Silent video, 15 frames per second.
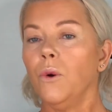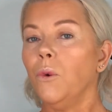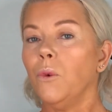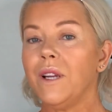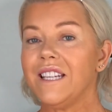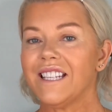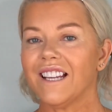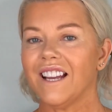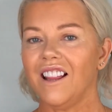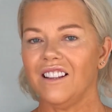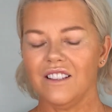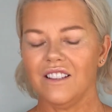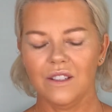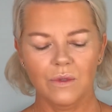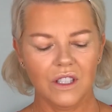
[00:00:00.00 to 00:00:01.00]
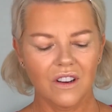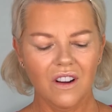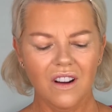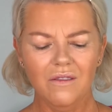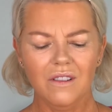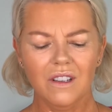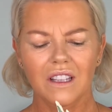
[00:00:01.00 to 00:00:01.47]
winter colours, which
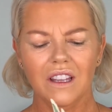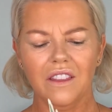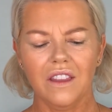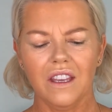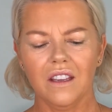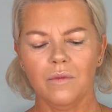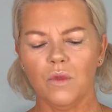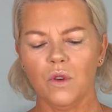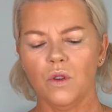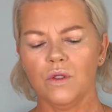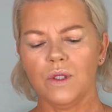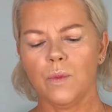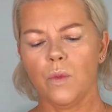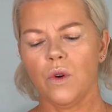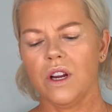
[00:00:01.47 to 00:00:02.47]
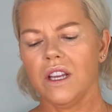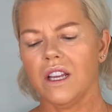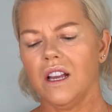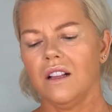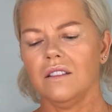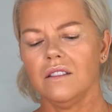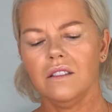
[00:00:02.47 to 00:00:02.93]
I really think are more spring
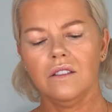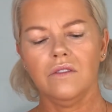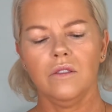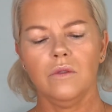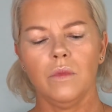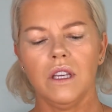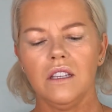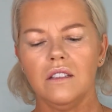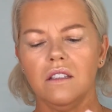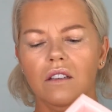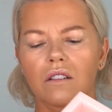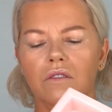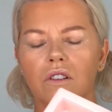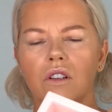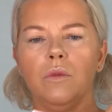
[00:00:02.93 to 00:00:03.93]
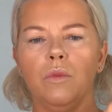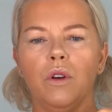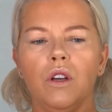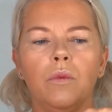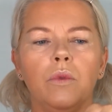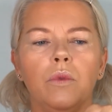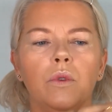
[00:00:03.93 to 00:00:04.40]
colours for me. So you've got your
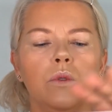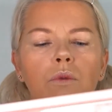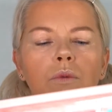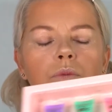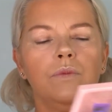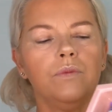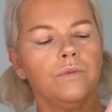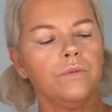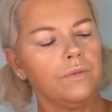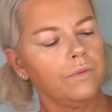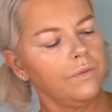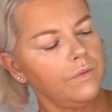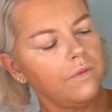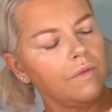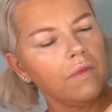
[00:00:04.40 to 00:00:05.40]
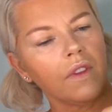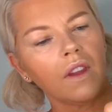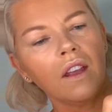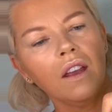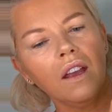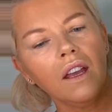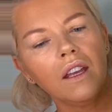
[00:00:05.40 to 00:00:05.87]
purple
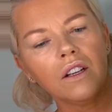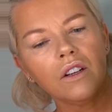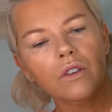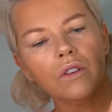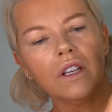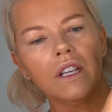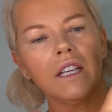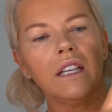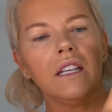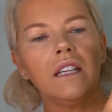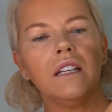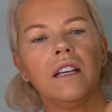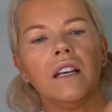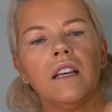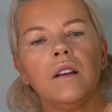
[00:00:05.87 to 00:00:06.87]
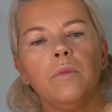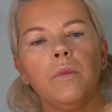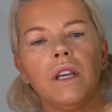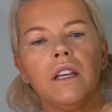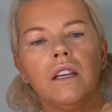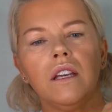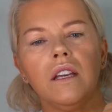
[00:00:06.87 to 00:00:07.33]
and a green and a
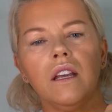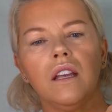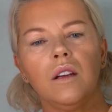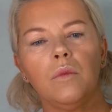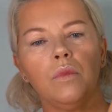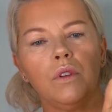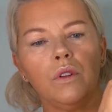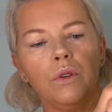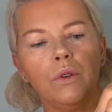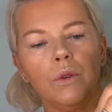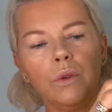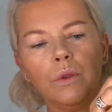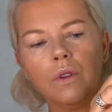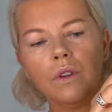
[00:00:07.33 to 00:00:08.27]
pink and a blue,